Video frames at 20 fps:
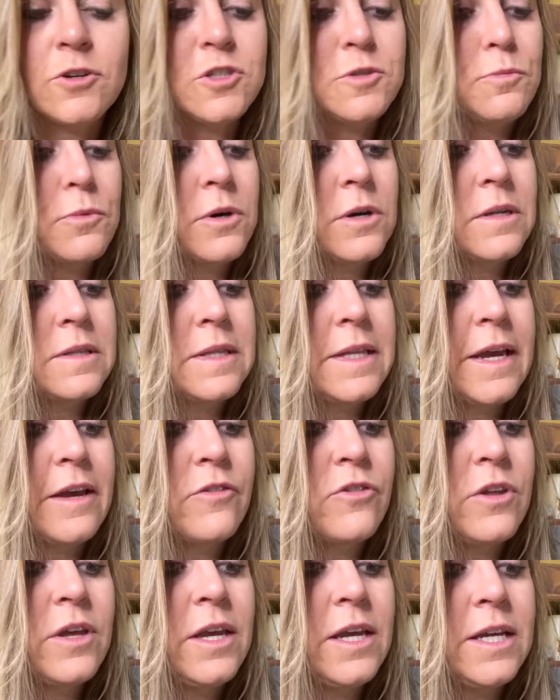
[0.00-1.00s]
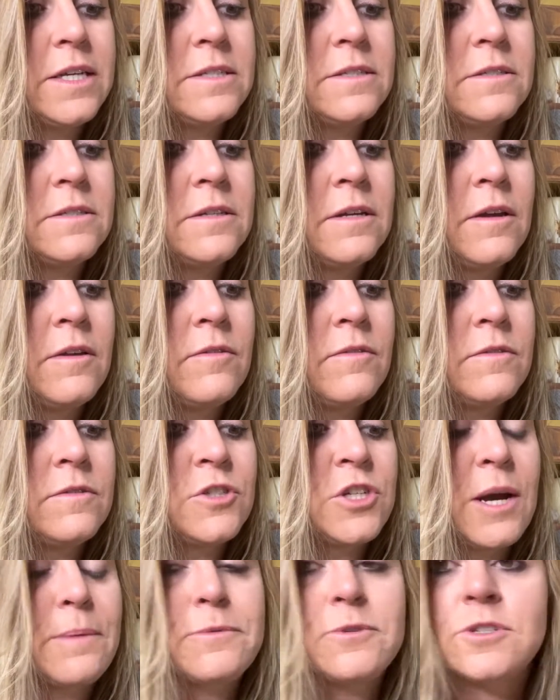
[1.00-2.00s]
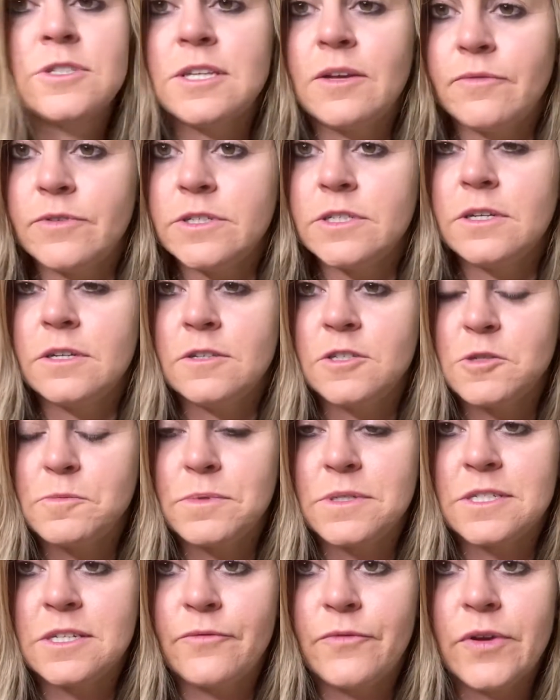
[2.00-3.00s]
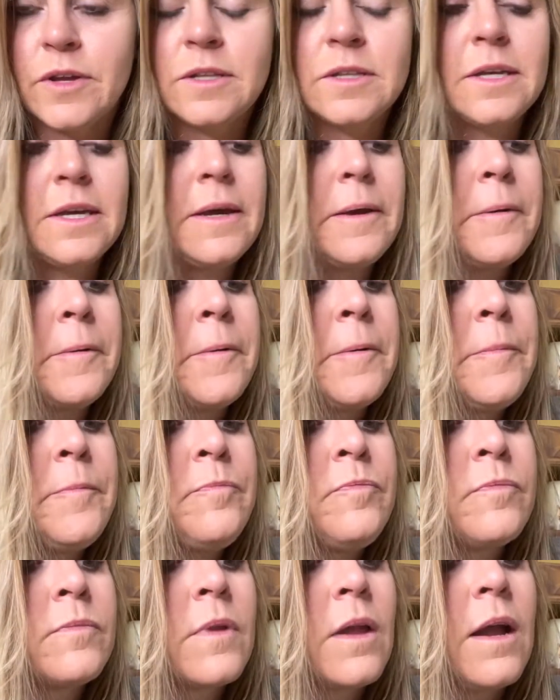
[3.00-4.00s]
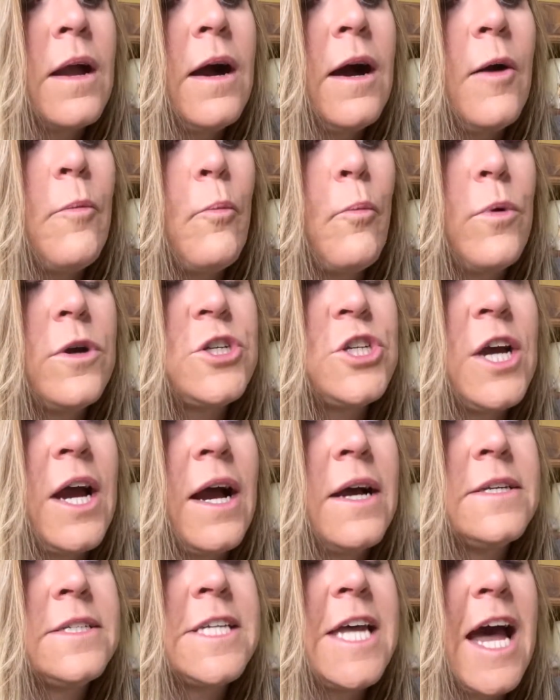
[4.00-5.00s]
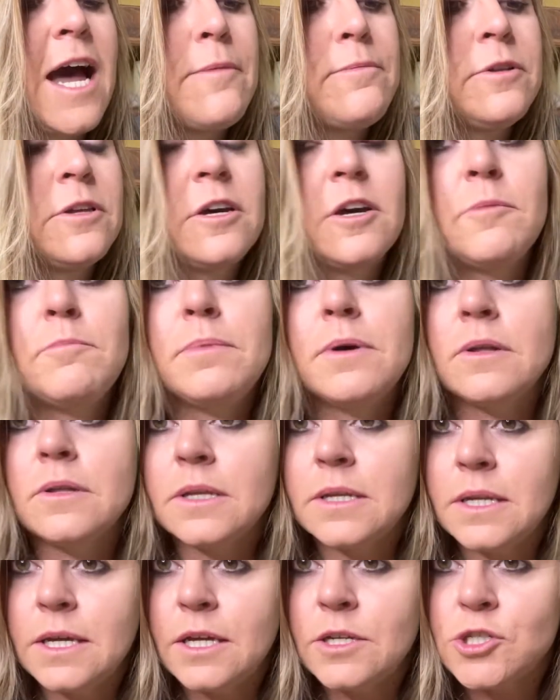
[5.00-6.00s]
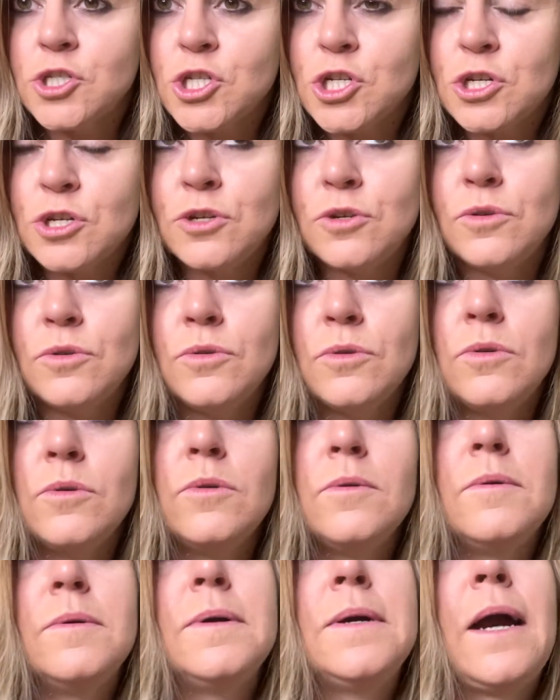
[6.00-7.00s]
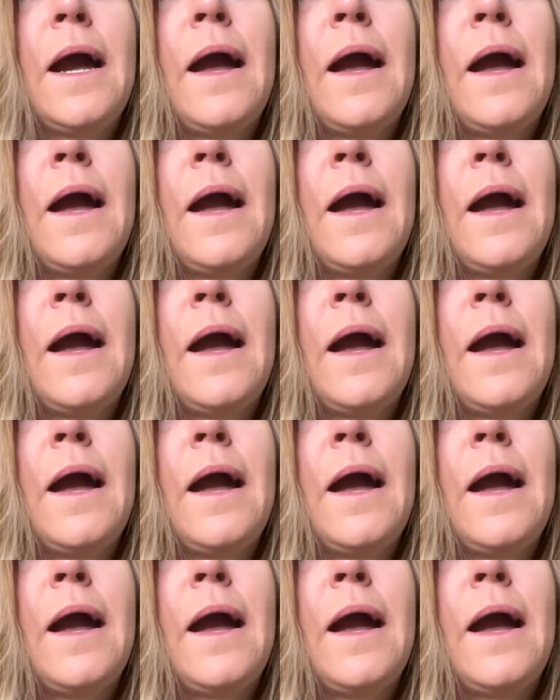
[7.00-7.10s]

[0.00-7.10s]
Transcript: more at length in chapter 17 specifically, which has applicability to